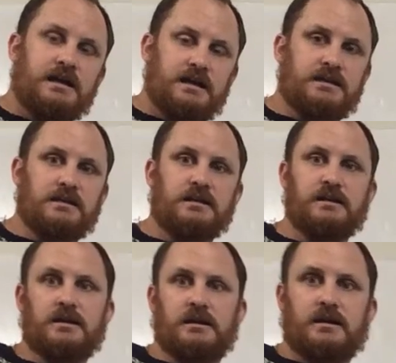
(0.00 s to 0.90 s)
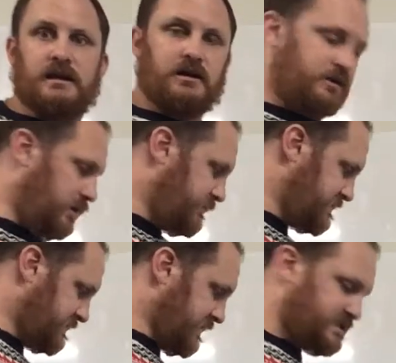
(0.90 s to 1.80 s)
hi. Now,
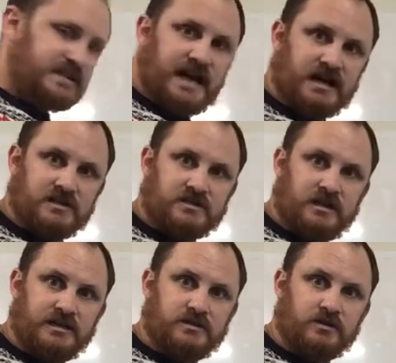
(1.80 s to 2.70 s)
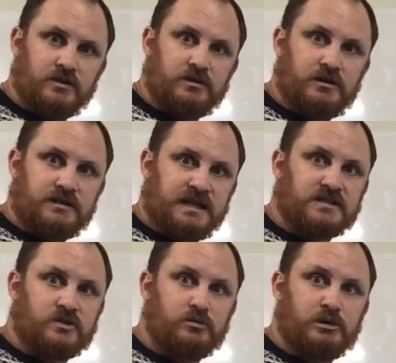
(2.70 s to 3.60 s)
obviously that's the hardest line to learn. It
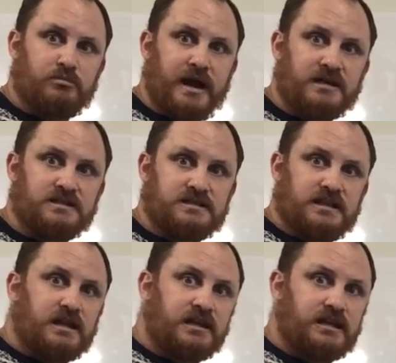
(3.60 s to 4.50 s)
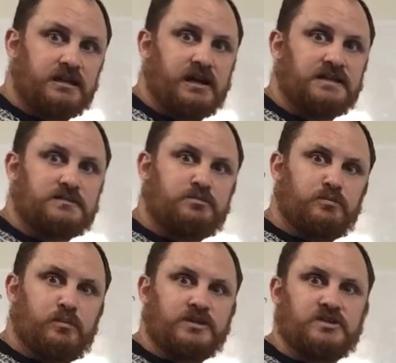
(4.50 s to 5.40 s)
takes a little bit of practice. The other lines,
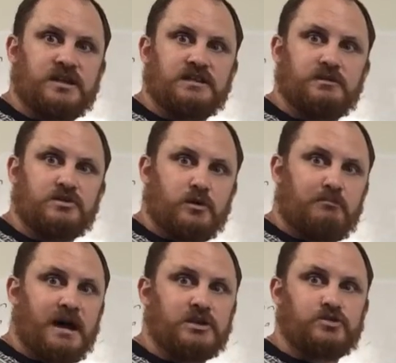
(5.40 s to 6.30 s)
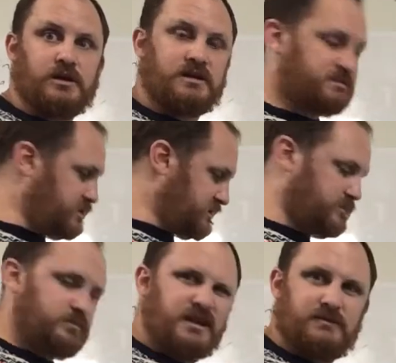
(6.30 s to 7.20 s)
once you get them into a mantra, especially
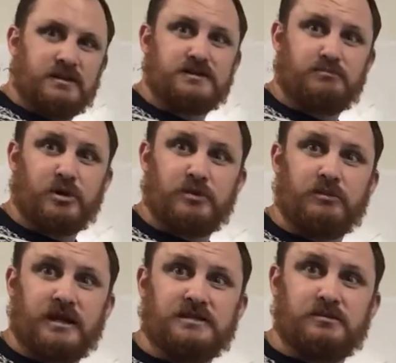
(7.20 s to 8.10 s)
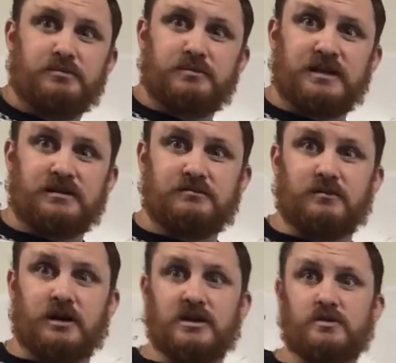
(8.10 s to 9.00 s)
even this bottom line, to be
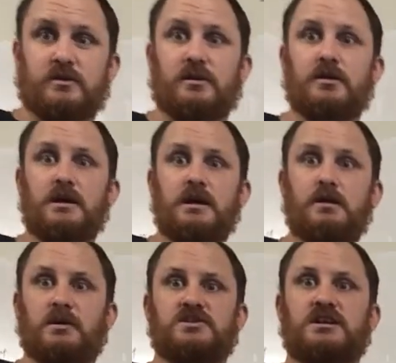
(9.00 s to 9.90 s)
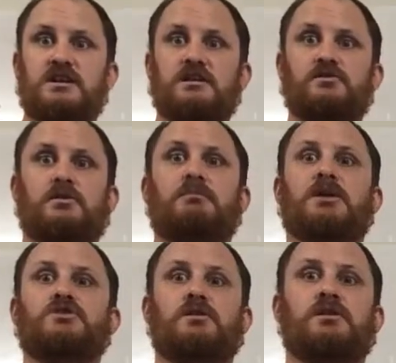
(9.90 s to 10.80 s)
honest with you, once you get it into a
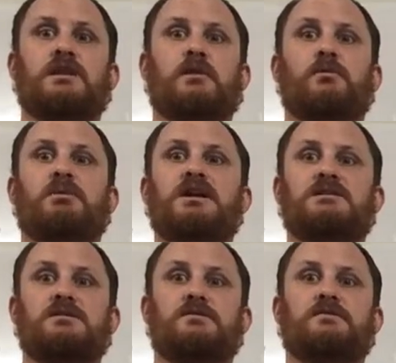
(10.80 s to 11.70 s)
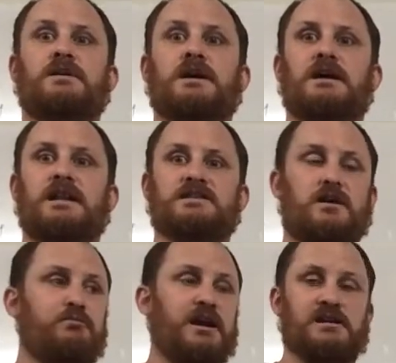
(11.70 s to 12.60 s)
mantra and that repetitive, that's how
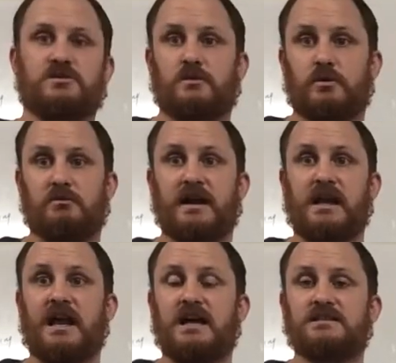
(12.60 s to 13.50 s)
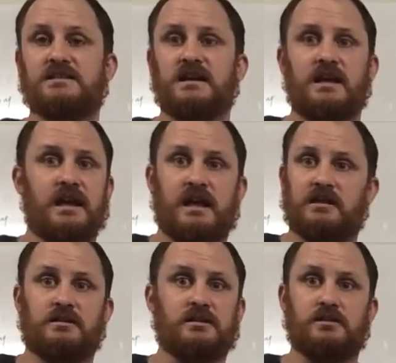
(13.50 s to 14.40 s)
I practiced it with my class,
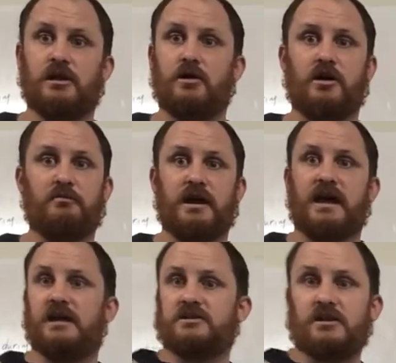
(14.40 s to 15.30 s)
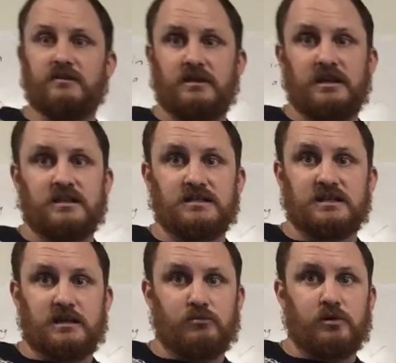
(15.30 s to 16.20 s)
and know it off by heart. Don't even need this
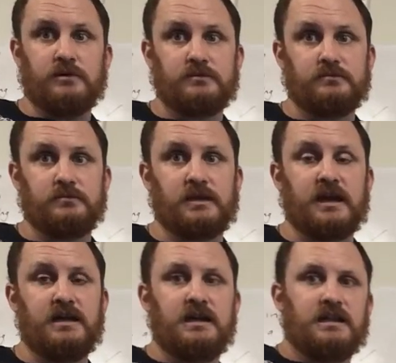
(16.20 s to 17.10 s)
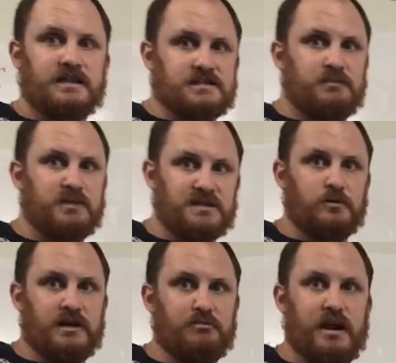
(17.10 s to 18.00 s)
anymore, okay? That's the best
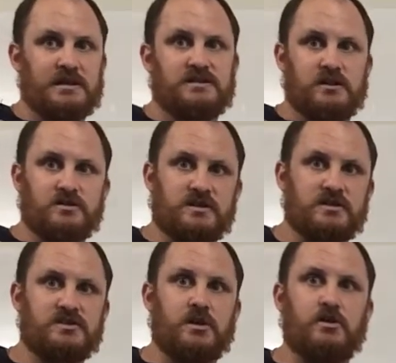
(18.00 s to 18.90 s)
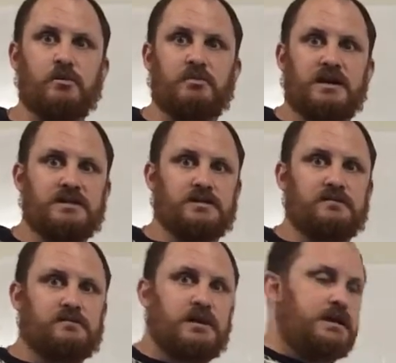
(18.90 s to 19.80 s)
way to practice it because it's so repetitive.
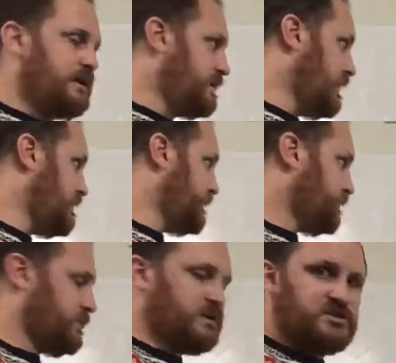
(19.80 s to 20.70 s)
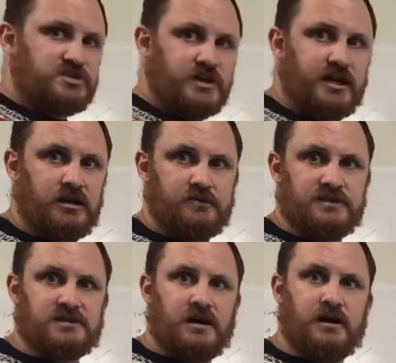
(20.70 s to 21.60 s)
Now, the style of
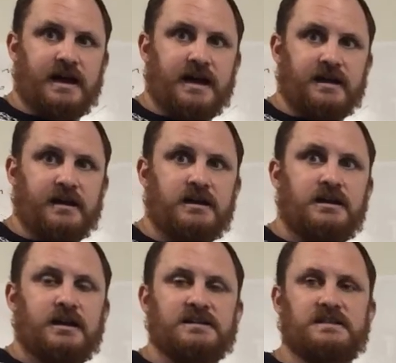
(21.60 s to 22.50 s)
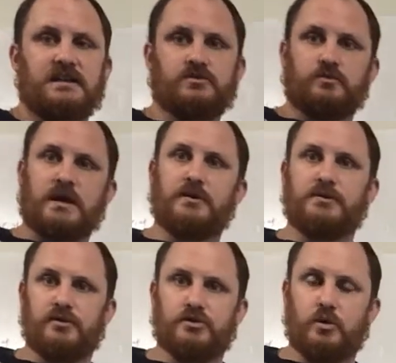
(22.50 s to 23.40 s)
this haka is that it's run
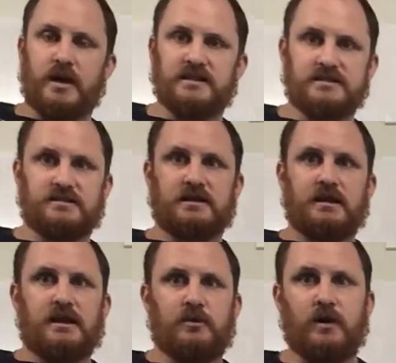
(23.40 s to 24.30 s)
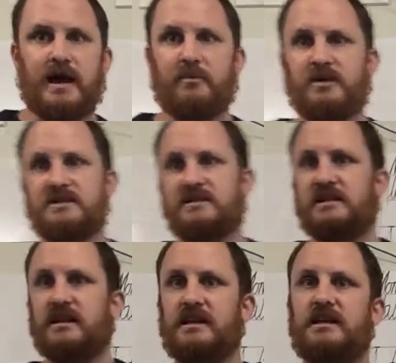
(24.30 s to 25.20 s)
through twice. And what happens is the
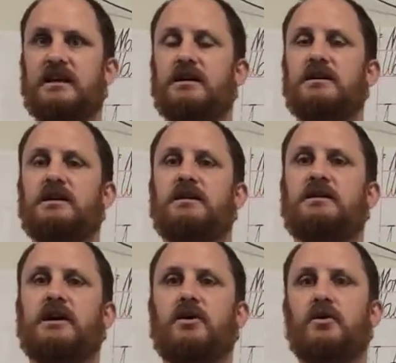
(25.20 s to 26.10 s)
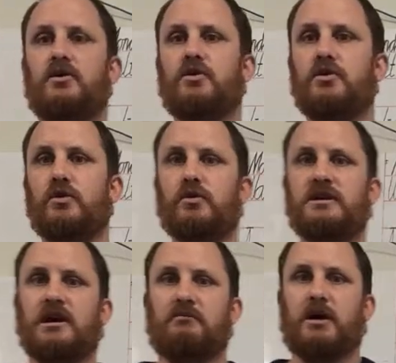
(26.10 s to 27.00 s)
leader, they'll call
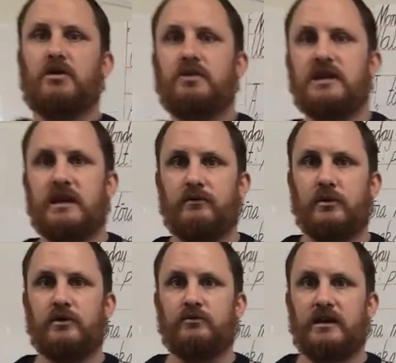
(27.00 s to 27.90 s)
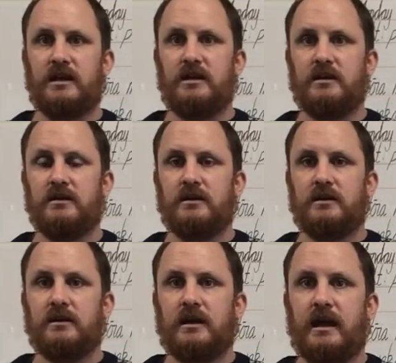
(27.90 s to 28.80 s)
kia mau, get everyone ready,
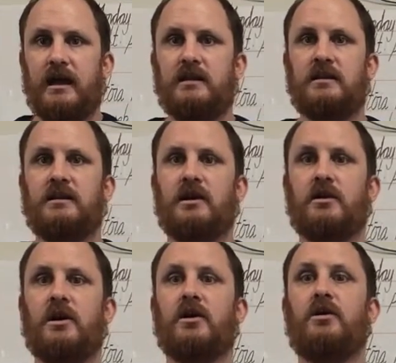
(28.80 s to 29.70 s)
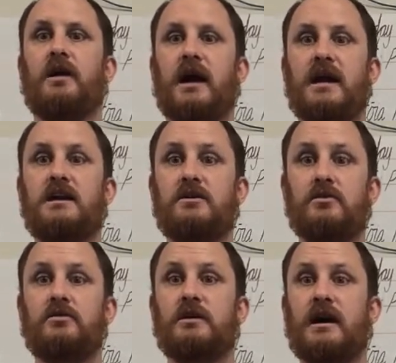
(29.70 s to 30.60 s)
and then they'll go hei
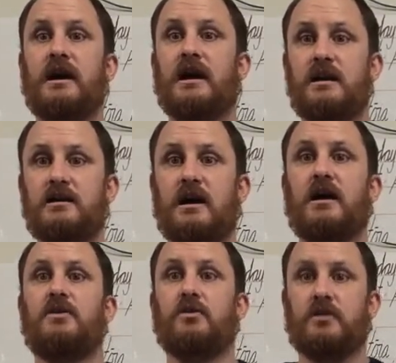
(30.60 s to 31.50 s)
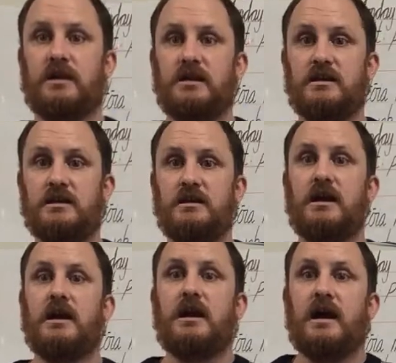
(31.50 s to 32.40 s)
runga hei raro, hei,
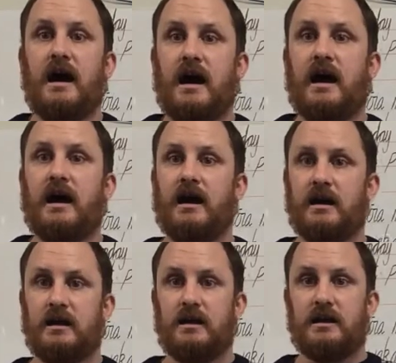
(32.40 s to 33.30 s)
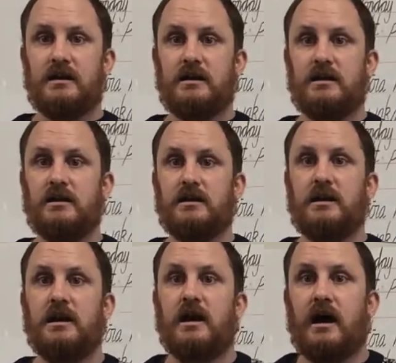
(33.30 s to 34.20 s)
ha, hei,
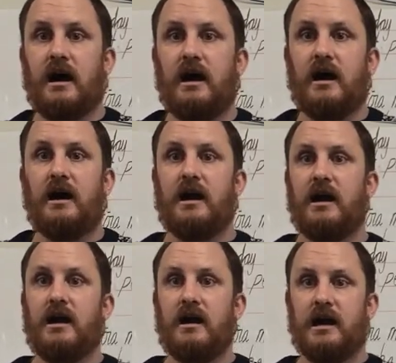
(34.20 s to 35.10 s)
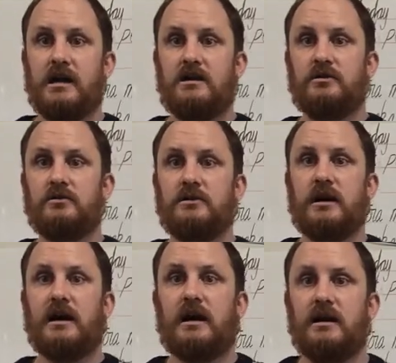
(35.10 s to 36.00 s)
ha, hei
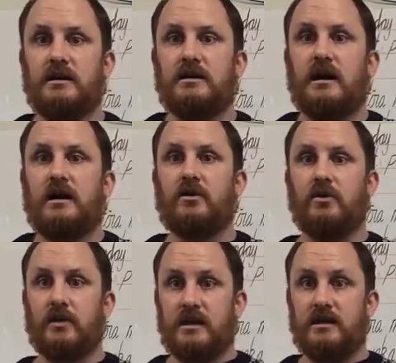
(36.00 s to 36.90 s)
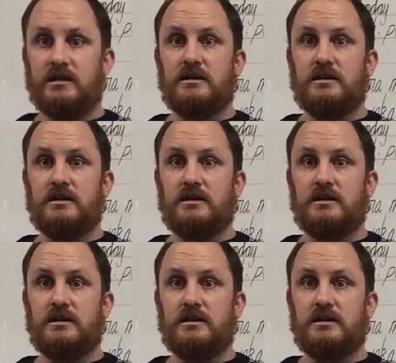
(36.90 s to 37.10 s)
runga hei raro, hei,